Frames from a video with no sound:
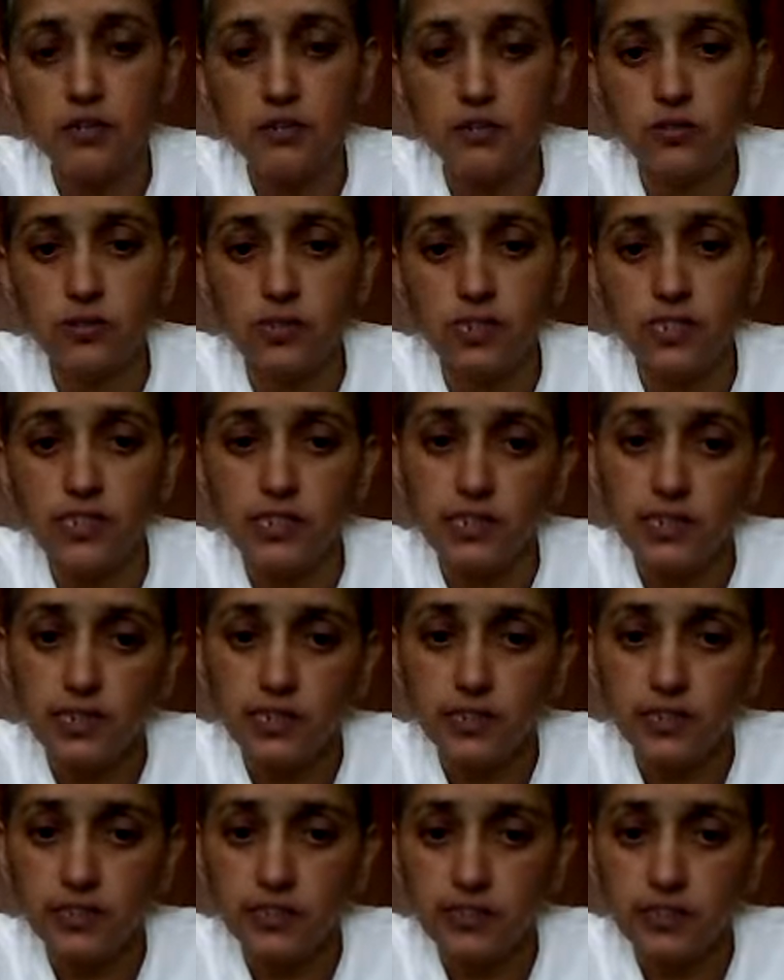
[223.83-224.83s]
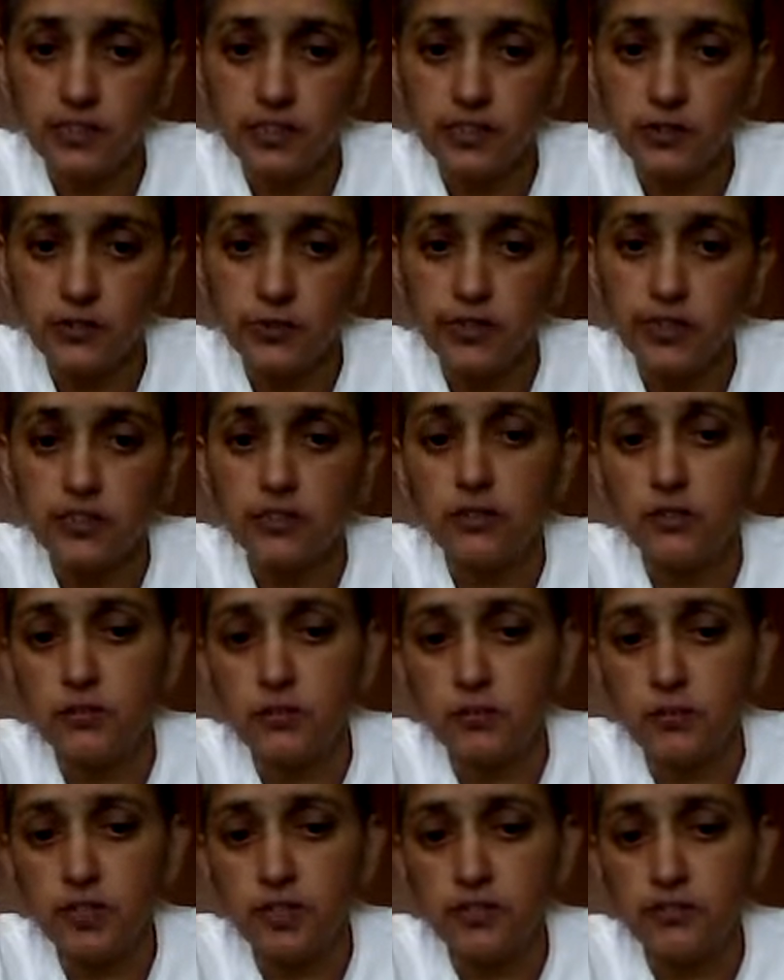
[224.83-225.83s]
So anything inside the dwelling
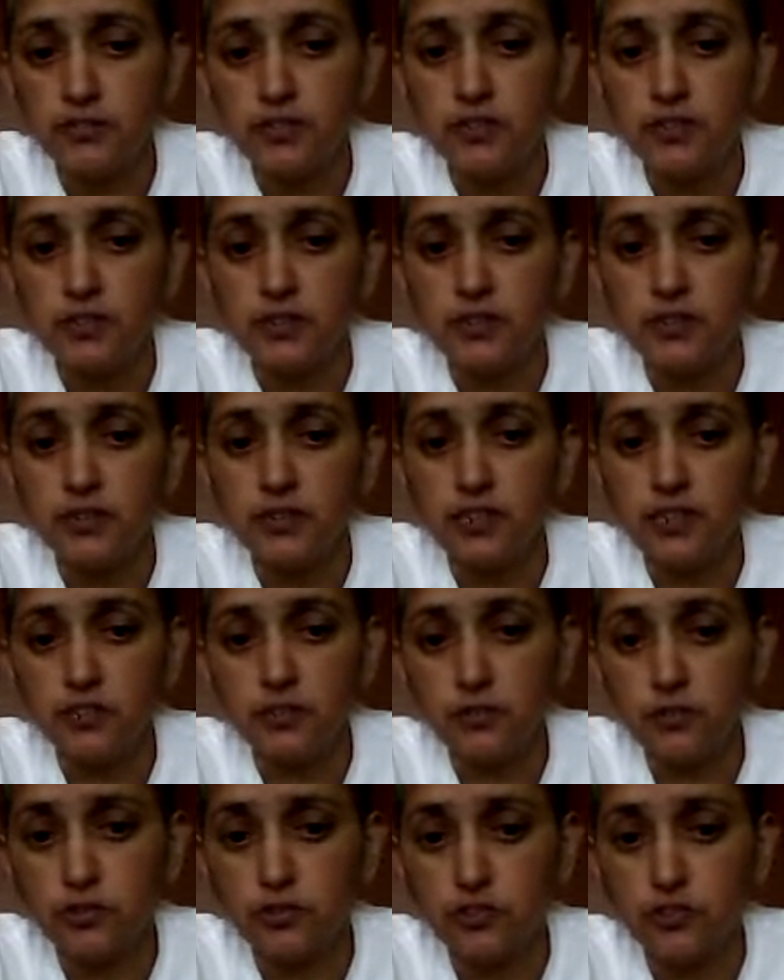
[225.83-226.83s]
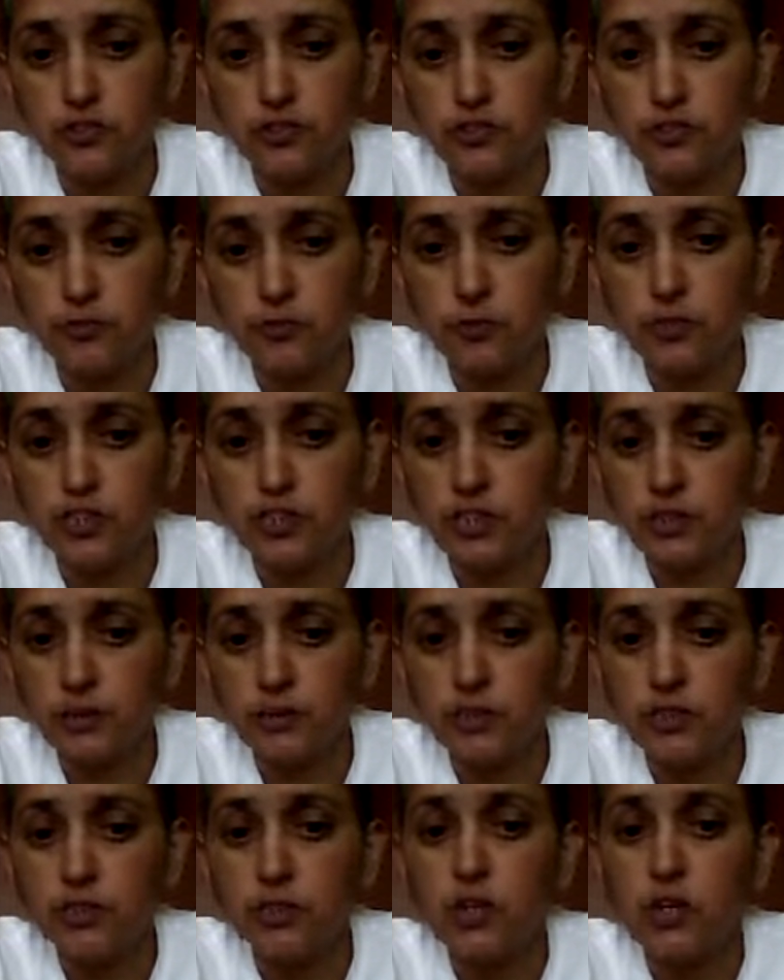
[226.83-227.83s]
will be covered. Exclusion of water
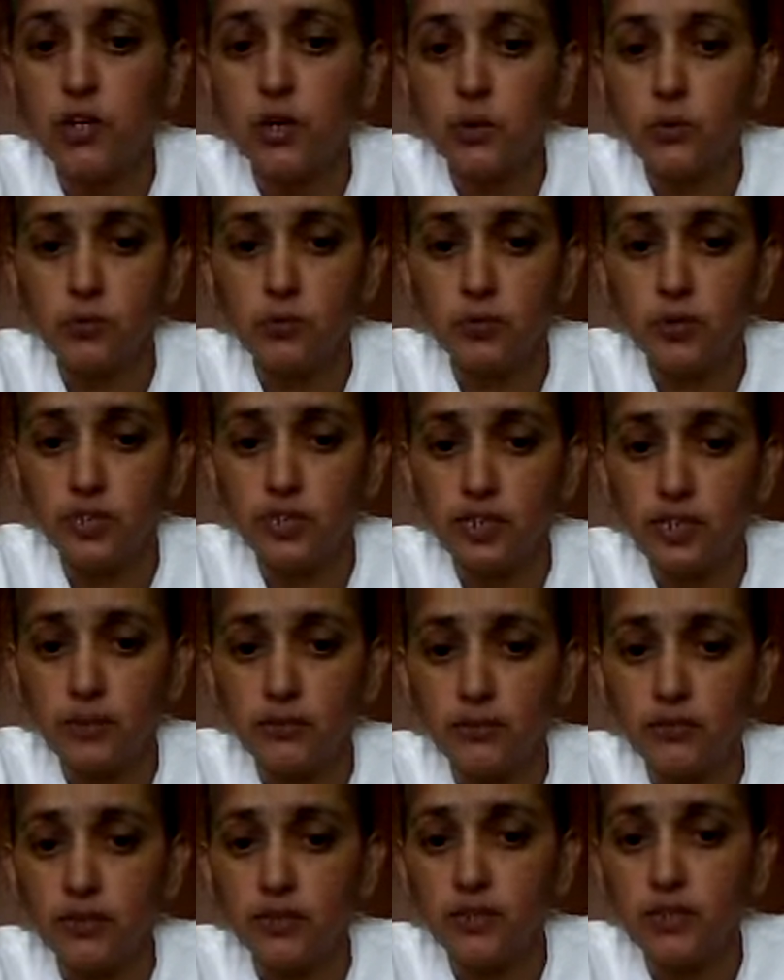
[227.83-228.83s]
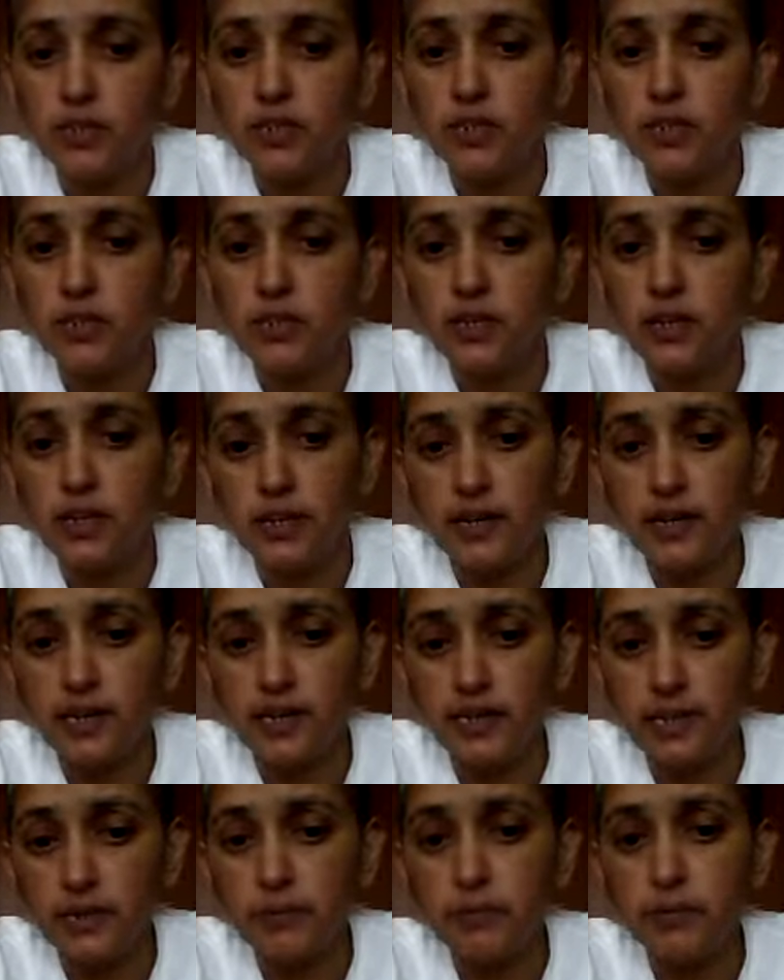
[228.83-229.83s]
damage, water hammer,
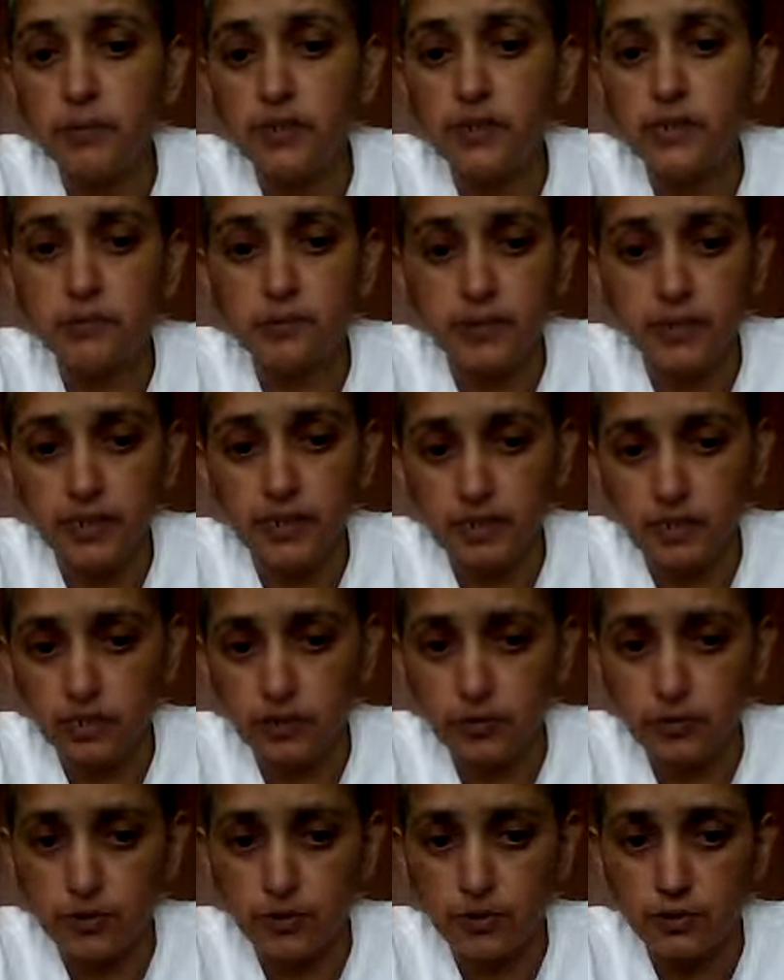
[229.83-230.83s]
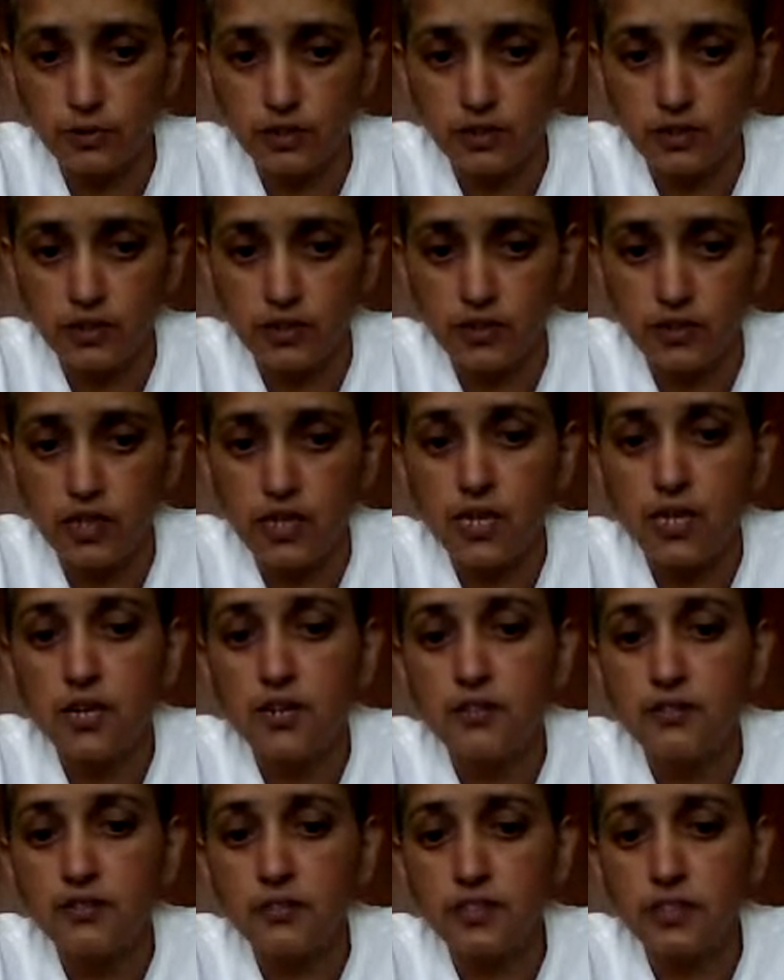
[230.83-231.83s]
air buildup and explode.
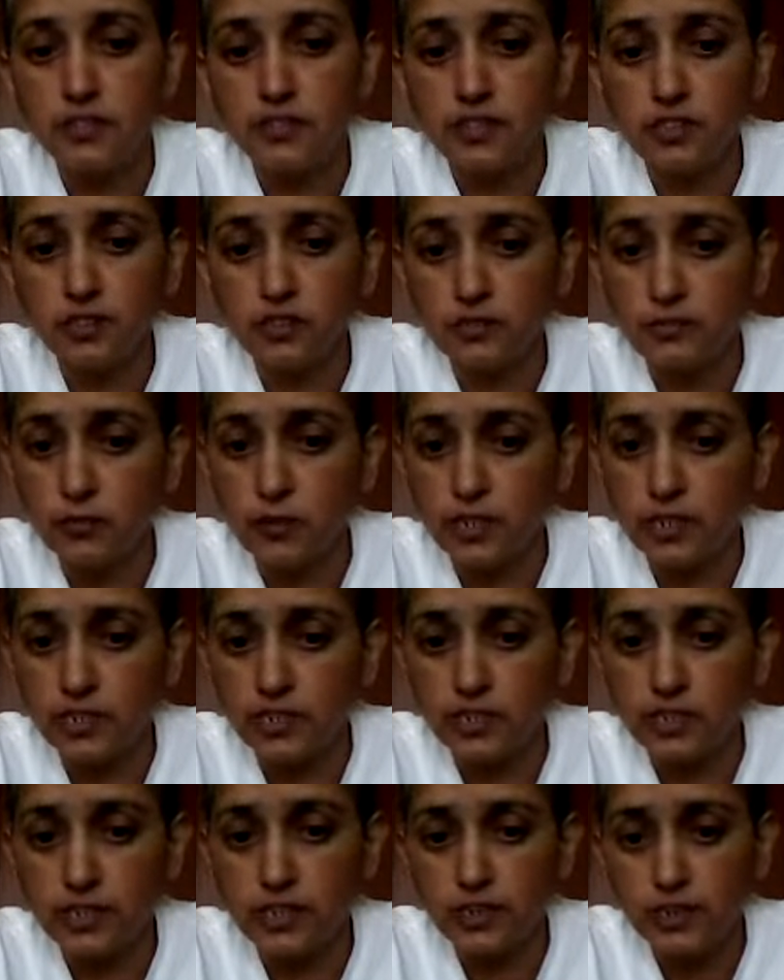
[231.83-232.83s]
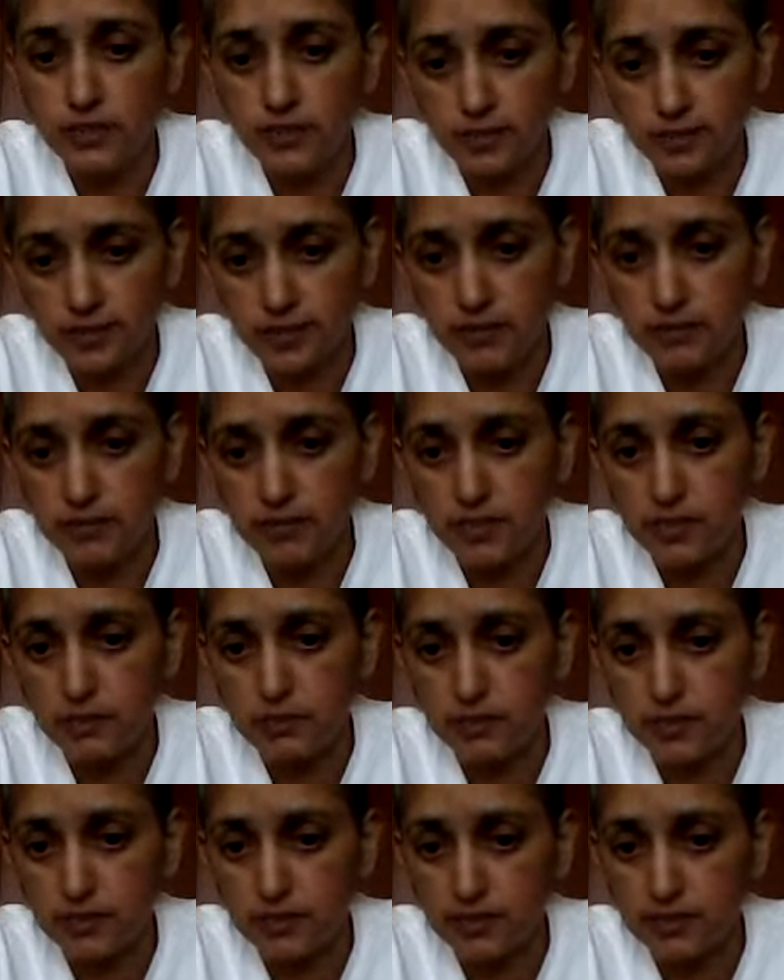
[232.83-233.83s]
Freezing of water, same
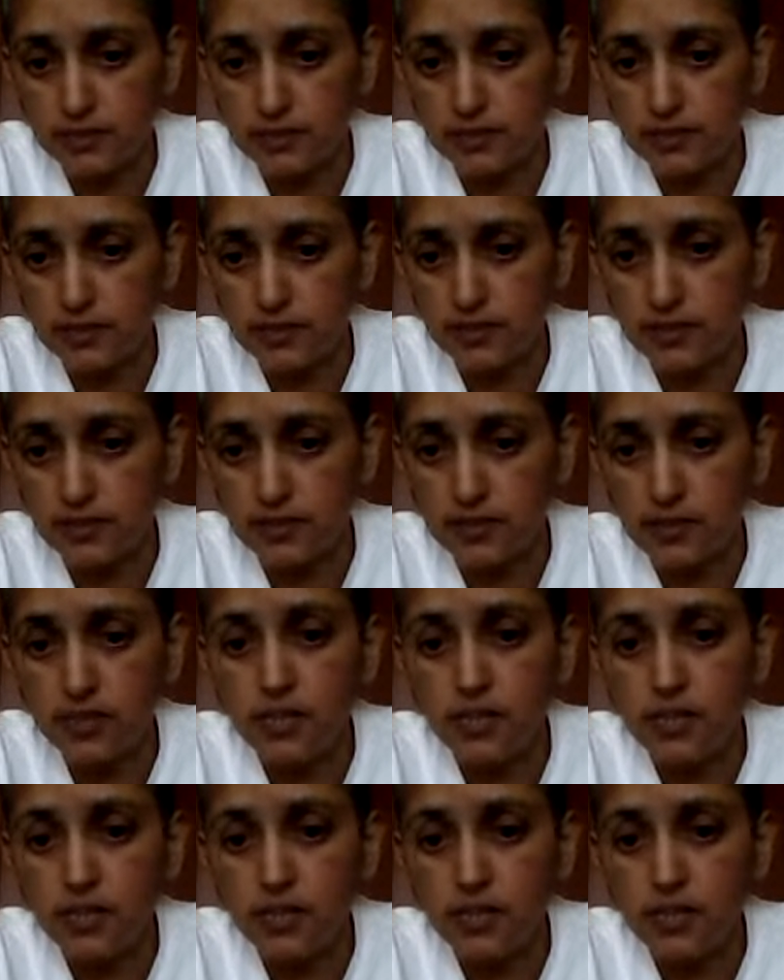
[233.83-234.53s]
thing what I have said.